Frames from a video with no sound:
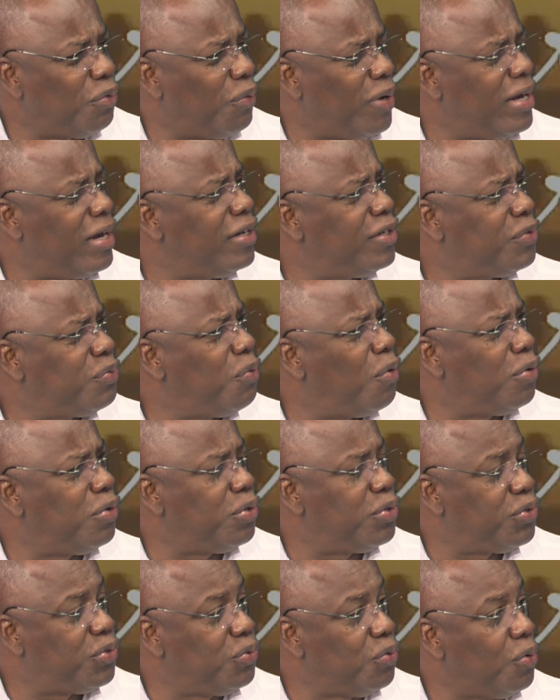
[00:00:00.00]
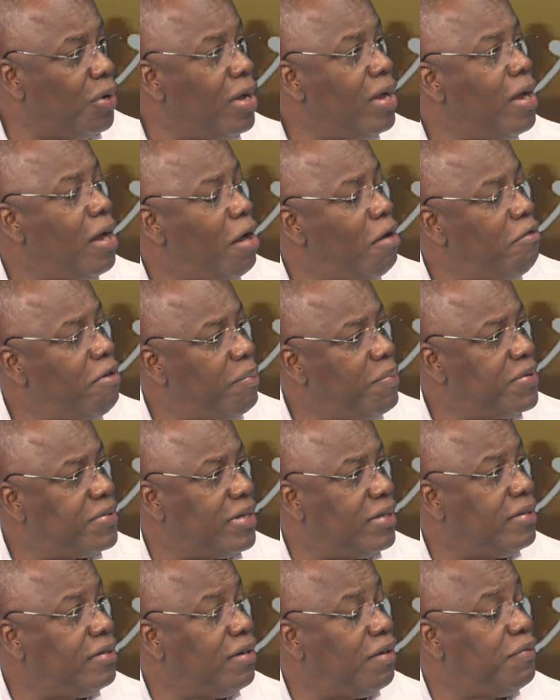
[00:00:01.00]
Whether it's one or two, a
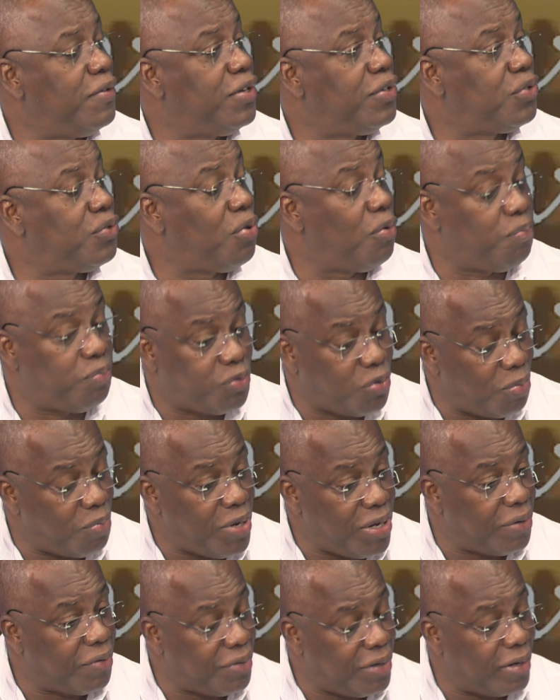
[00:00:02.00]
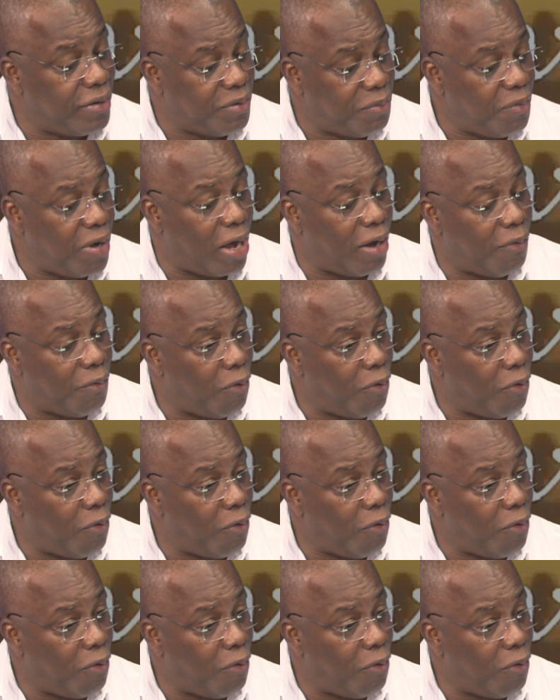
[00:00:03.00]
representative of the Tobagonians,